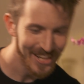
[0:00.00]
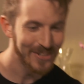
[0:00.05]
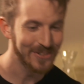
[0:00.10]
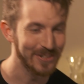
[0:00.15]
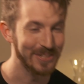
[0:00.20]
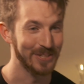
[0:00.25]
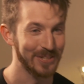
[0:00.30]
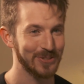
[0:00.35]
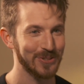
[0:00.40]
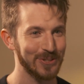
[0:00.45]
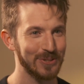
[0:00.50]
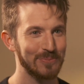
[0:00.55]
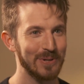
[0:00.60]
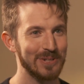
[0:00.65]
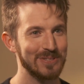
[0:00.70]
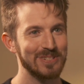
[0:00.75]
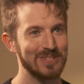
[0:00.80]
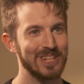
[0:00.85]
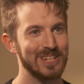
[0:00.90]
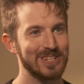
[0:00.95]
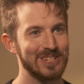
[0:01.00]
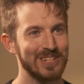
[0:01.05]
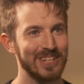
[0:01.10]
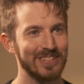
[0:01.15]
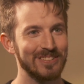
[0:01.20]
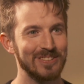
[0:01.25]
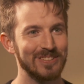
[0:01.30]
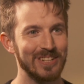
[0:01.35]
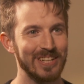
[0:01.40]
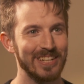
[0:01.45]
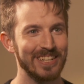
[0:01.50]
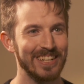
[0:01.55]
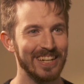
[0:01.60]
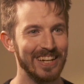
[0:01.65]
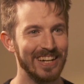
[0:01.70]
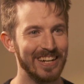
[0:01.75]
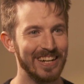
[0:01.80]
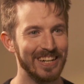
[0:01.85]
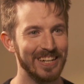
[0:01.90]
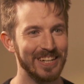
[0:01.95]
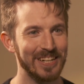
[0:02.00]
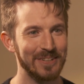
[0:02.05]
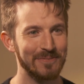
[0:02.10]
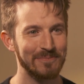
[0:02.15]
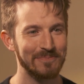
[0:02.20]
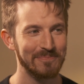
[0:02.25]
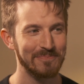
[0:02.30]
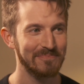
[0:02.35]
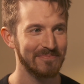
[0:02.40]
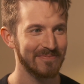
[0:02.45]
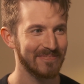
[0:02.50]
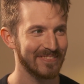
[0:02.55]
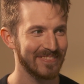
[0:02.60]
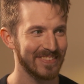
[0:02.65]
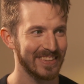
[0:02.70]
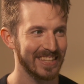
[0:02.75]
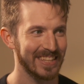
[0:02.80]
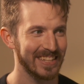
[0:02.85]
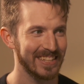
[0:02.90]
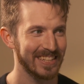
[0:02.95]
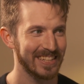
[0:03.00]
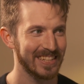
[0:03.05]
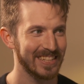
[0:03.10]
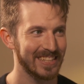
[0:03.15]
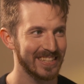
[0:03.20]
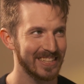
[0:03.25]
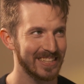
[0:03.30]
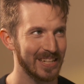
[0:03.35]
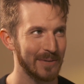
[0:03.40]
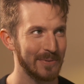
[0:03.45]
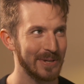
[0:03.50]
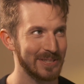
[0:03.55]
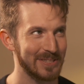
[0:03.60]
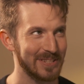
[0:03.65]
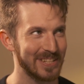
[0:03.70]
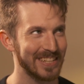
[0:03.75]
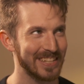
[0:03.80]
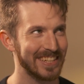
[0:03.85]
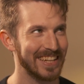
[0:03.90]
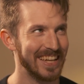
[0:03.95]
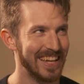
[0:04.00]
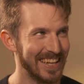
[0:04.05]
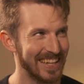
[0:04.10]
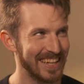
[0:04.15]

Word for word: really enjoyed the presentation yesterday. Thank you. Um, coming as a,